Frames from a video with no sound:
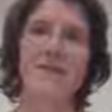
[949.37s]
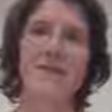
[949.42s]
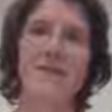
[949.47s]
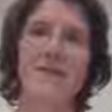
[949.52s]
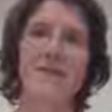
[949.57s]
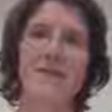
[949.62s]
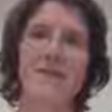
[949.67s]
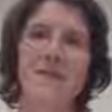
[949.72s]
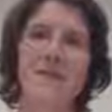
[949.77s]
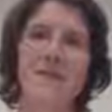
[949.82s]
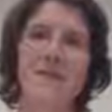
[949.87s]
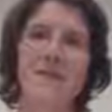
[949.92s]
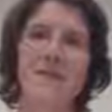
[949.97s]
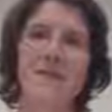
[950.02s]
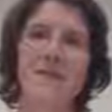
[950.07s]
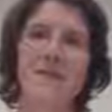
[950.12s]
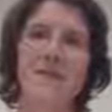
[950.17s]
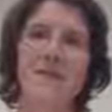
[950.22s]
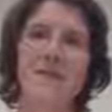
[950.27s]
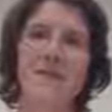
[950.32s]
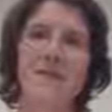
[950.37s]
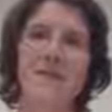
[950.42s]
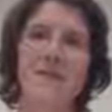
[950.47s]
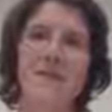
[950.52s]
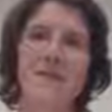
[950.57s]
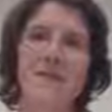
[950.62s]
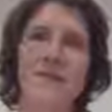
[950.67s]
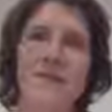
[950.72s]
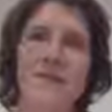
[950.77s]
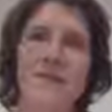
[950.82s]

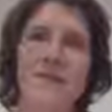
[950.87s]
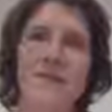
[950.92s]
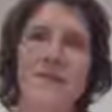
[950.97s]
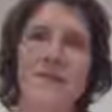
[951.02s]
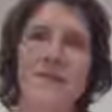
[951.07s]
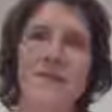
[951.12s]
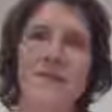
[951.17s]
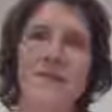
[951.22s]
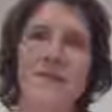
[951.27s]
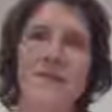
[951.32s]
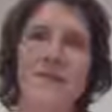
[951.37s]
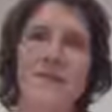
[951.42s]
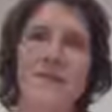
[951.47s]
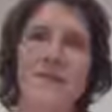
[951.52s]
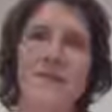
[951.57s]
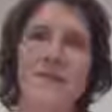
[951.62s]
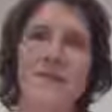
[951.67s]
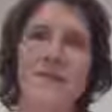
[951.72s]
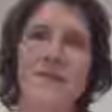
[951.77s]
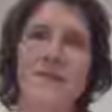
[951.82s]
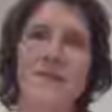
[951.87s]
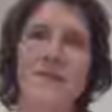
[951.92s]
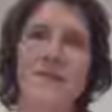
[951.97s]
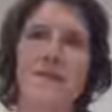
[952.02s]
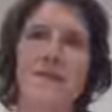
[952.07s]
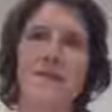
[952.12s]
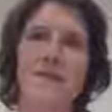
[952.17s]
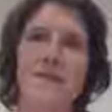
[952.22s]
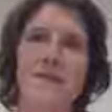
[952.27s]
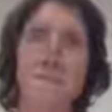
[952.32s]

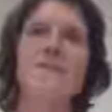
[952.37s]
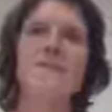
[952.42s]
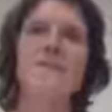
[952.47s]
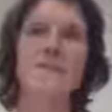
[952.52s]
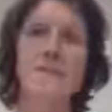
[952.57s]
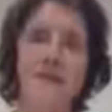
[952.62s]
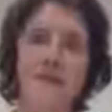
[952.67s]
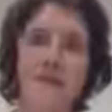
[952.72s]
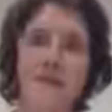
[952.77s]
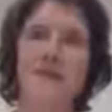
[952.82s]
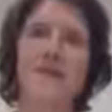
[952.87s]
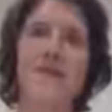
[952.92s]
No words are spoken by the person on screen.